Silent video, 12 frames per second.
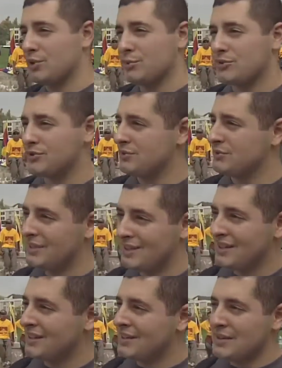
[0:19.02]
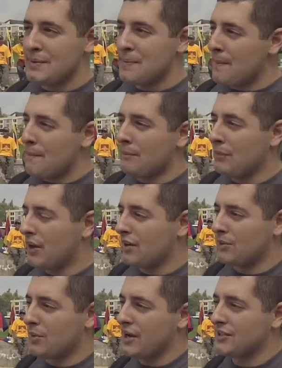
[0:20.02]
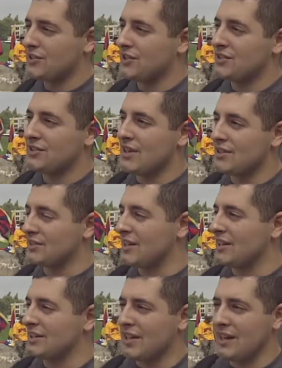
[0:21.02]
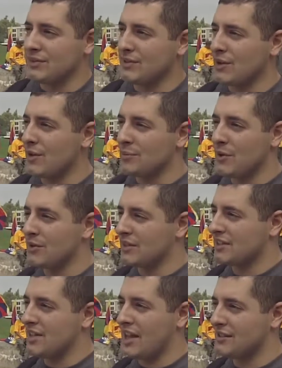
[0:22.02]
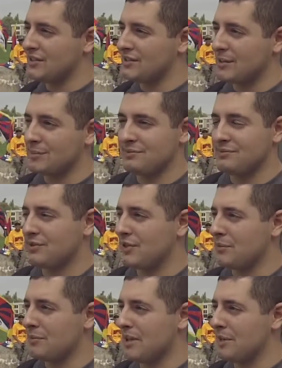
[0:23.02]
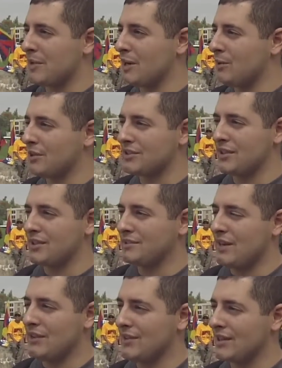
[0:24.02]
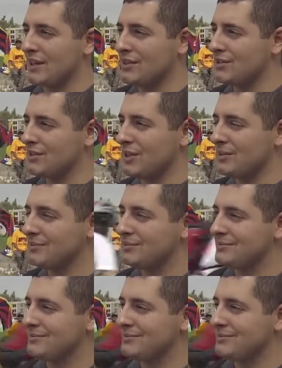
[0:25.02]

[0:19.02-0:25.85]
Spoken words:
groups. But otherwise, it's just another day in life. You know, I'm going to classes. I'm doing, get my work done. Everything else, you know.